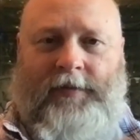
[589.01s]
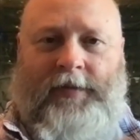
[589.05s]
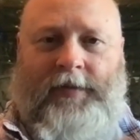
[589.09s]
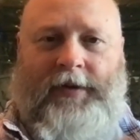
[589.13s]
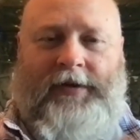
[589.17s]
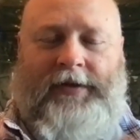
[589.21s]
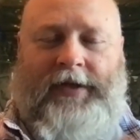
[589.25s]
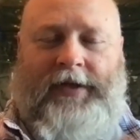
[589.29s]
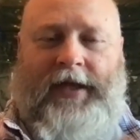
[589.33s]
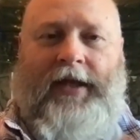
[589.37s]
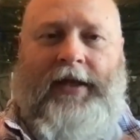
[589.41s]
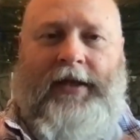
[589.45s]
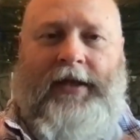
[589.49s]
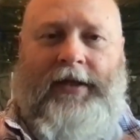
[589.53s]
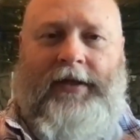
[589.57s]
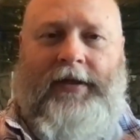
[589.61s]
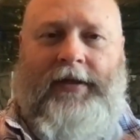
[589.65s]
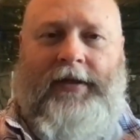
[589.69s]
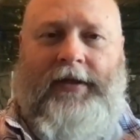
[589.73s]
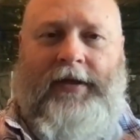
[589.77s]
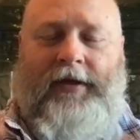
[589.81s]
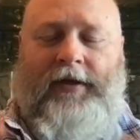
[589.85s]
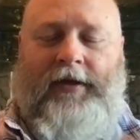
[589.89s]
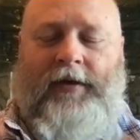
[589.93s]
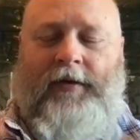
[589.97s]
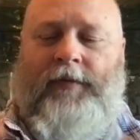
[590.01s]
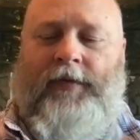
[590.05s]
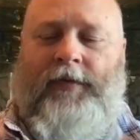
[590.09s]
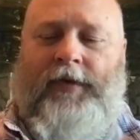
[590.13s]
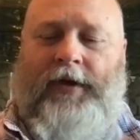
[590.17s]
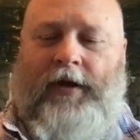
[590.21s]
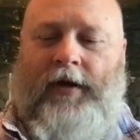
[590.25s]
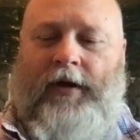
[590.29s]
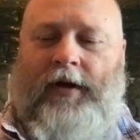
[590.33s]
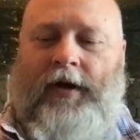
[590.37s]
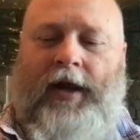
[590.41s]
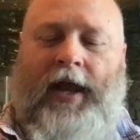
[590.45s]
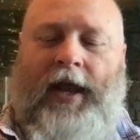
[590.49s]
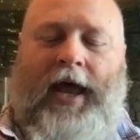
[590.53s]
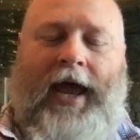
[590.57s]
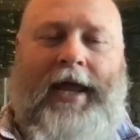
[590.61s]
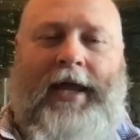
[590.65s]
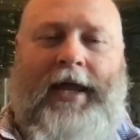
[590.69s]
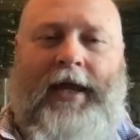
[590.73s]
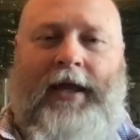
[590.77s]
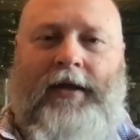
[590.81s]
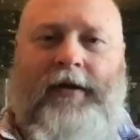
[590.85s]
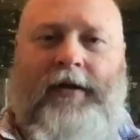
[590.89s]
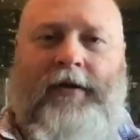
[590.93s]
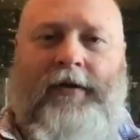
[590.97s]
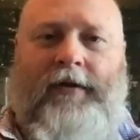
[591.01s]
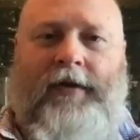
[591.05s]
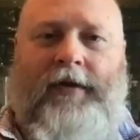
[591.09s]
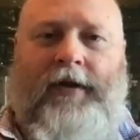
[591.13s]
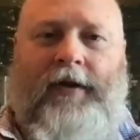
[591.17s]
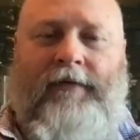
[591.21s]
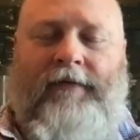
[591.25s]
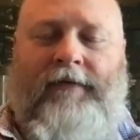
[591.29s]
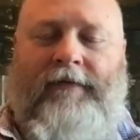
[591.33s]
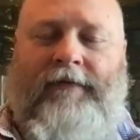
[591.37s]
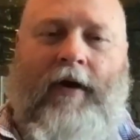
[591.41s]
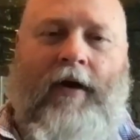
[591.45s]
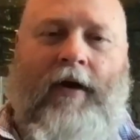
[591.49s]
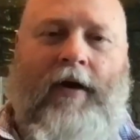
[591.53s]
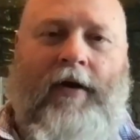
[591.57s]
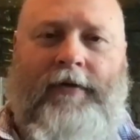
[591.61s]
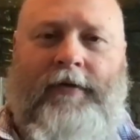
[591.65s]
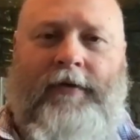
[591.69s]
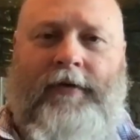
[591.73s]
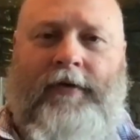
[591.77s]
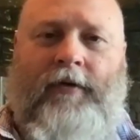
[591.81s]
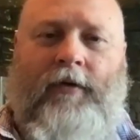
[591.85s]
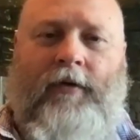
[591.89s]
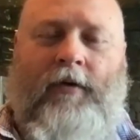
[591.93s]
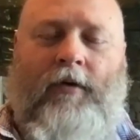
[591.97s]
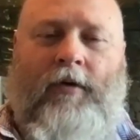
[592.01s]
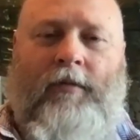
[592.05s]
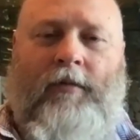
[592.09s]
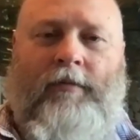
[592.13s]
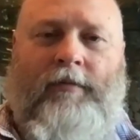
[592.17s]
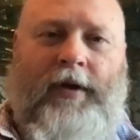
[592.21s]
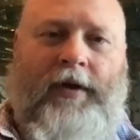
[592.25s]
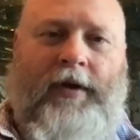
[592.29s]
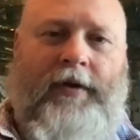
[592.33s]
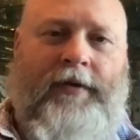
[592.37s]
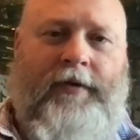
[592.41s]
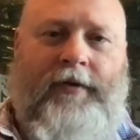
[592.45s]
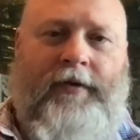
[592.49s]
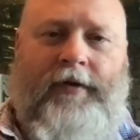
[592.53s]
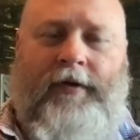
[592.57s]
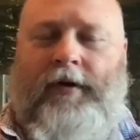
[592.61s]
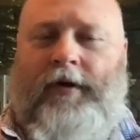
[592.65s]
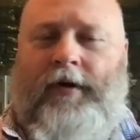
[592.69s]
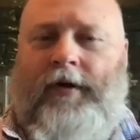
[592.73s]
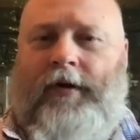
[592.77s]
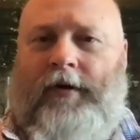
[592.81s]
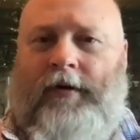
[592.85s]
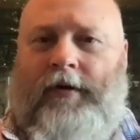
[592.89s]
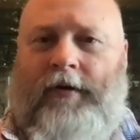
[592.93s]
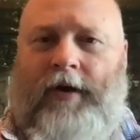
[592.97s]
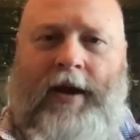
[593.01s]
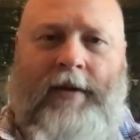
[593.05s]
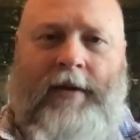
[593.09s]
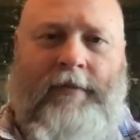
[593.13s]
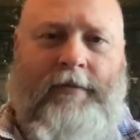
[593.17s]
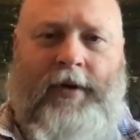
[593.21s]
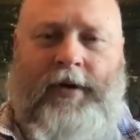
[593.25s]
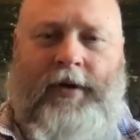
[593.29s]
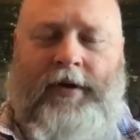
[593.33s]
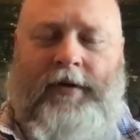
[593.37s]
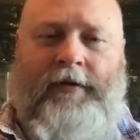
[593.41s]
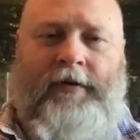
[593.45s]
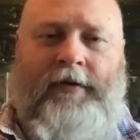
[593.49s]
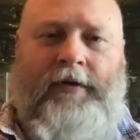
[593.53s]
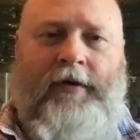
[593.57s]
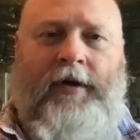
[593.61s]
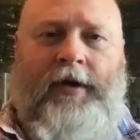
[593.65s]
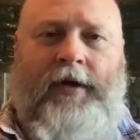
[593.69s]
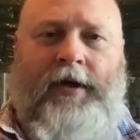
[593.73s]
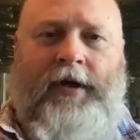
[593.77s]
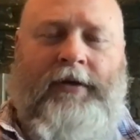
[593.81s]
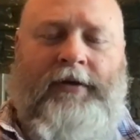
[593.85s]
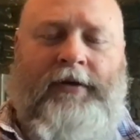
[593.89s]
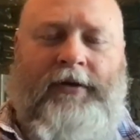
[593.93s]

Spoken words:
but telling them they're like their father or mother or grandmother,